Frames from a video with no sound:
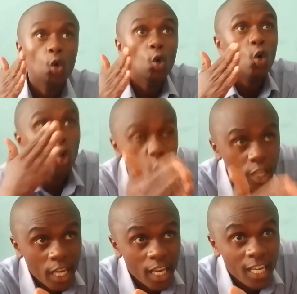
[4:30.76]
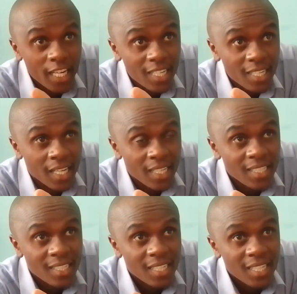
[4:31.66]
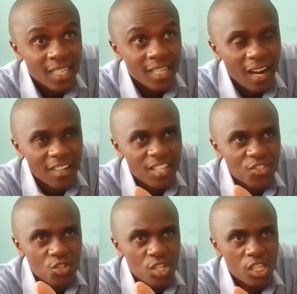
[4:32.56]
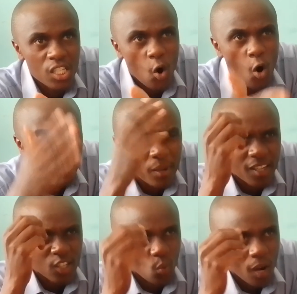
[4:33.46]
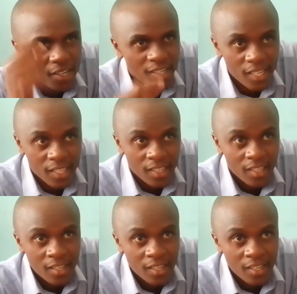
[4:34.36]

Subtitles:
looking at the sea, hoping that one day